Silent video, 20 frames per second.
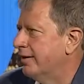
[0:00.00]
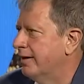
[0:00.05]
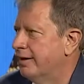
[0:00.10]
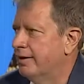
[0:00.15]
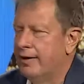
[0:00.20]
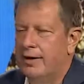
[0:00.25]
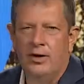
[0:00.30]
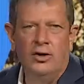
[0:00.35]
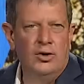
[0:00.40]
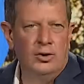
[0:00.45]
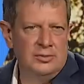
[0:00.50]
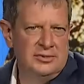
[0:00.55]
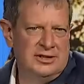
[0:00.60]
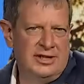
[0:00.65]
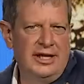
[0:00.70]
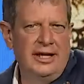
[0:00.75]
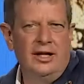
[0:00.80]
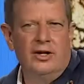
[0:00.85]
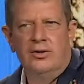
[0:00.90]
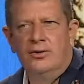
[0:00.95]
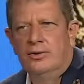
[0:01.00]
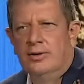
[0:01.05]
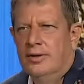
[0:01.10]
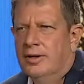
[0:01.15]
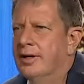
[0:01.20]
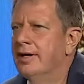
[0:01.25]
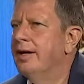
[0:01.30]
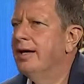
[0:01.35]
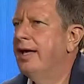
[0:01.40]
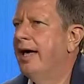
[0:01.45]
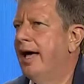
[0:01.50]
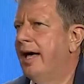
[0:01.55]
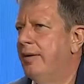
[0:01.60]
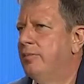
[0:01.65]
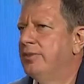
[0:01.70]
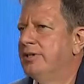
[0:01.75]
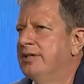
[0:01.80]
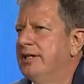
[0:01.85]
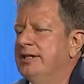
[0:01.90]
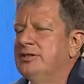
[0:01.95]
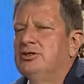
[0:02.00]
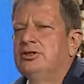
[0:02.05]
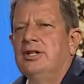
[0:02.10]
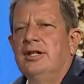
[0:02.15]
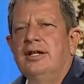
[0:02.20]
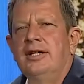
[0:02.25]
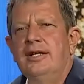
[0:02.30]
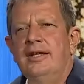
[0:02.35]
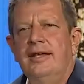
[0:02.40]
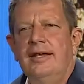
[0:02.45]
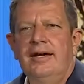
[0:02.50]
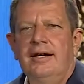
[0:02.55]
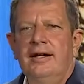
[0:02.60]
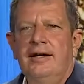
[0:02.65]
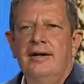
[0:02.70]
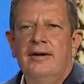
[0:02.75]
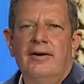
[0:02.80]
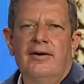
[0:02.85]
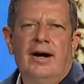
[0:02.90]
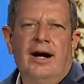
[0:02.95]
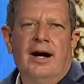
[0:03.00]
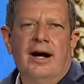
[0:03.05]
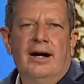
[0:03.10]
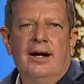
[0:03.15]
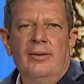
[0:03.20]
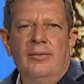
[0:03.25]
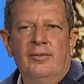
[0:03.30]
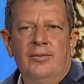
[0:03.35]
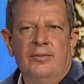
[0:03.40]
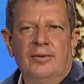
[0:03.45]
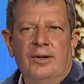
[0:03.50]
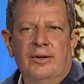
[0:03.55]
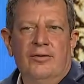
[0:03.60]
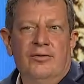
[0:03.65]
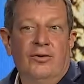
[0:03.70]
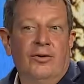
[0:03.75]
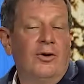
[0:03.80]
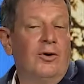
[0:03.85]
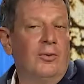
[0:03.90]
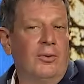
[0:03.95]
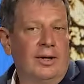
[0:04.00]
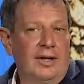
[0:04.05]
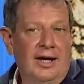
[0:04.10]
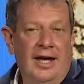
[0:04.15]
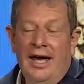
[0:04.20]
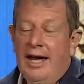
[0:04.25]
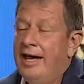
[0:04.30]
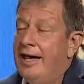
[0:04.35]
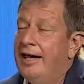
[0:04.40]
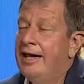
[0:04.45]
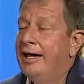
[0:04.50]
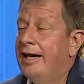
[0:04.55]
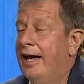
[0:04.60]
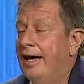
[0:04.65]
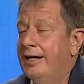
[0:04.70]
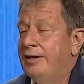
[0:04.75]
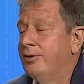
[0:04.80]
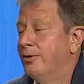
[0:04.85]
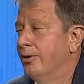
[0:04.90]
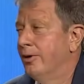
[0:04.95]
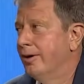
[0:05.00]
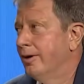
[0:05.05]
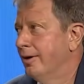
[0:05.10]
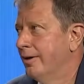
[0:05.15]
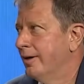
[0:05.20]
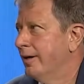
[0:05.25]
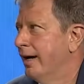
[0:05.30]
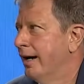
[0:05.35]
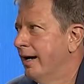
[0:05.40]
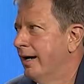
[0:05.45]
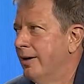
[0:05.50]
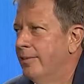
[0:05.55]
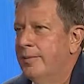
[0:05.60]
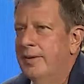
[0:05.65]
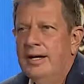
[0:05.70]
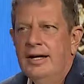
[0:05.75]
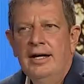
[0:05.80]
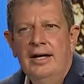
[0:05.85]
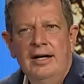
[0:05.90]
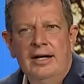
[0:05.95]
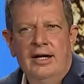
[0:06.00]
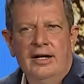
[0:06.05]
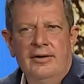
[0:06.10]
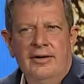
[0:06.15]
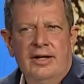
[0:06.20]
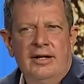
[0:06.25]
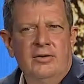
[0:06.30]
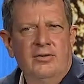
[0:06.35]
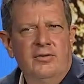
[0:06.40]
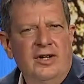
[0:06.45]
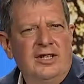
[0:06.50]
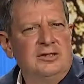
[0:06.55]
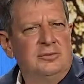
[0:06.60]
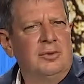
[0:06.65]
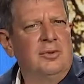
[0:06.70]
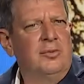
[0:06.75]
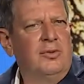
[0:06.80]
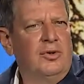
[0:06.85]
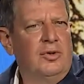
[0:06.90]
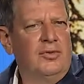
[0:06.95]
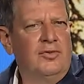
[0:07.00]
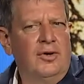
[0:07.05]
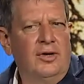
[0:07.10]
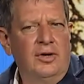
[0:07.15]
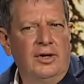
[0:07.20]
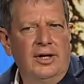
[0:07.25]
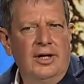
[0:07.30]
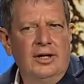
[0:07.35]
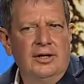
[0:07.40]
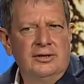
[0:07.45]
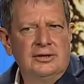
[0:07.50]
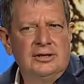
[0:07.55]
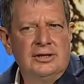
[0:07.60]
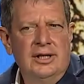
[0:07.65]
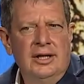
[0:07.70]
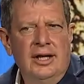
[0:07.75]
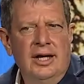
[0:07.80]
the homes they own and potentially their 401k and or their investment portfolios.